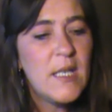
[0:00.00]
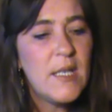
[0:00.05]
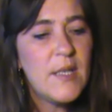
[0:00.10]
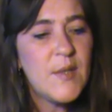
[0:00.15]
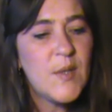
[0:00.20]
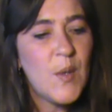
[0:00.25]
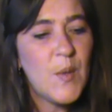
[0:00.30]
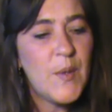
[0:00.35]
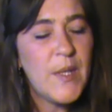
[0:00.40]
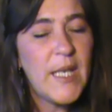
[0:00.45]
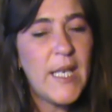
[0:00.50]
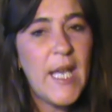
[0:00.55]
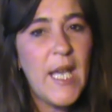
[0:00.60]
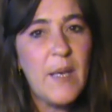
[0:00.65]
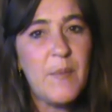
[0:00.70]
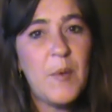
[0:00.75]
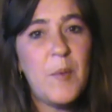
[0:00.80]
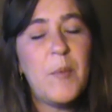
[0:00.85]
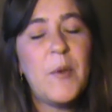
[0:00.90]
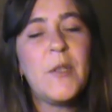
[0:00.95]
is only
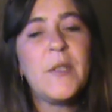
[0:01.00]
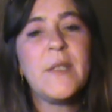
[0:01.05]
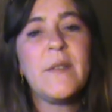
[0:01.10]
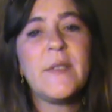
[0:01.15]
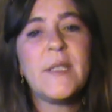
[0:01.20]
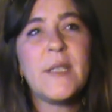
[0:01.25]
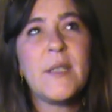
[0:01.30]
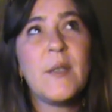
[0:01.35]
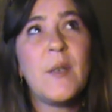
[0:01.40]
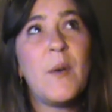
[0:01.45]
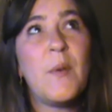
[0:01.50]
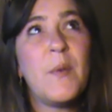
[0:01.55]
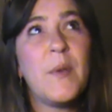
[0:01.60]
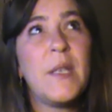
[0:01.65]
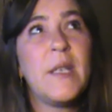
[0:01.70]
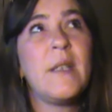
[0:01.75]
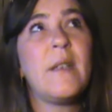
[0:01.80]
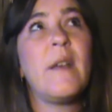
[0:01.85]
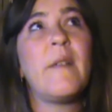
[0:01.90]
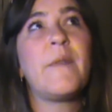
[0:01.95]
capable of
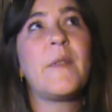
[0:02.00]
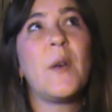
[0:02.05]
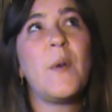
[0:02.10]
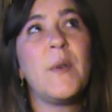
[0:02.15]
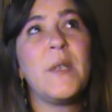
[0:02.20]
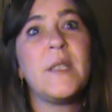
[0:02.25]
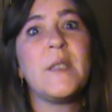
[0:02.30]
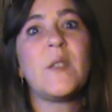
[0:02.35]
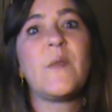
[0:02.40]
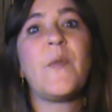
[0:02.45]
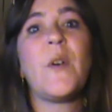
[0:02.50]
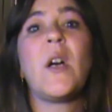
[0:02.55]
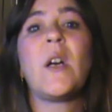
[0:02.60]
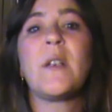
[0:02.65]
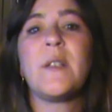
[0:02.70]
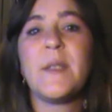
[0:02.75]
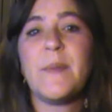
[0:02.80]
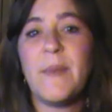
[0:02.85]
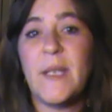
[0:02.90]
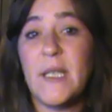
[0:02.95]
going as
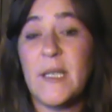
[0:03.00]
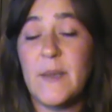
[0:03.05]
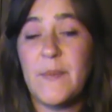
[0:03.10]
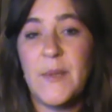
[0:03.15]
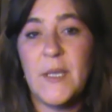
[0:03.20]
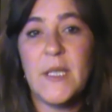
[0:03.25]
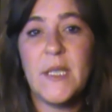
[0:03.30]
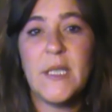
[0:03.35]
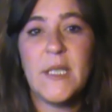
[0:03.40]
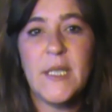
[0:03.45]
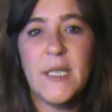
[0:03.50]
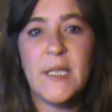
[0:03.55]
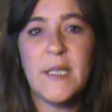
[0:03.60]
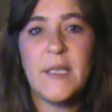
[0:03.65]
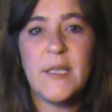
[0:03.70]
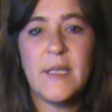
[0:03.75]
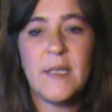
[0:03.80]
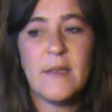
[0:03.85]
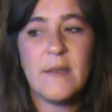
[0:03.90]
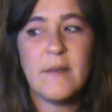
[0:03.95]
far as my
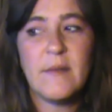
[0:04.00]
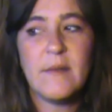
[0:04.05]
experiences,